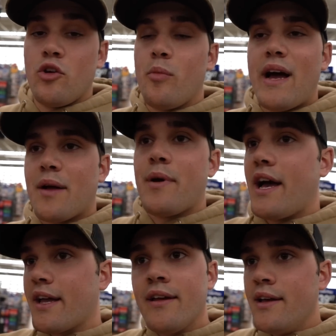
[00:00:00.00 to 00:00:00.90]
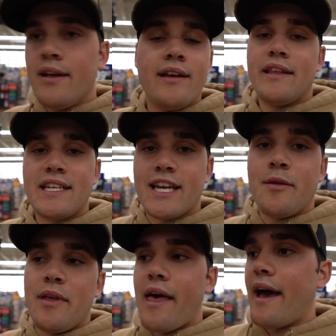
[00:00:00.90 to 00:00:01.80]
into a backpack, and that's gonna
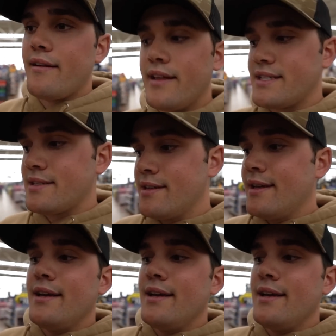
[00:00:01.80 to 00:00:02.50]
be that. That's.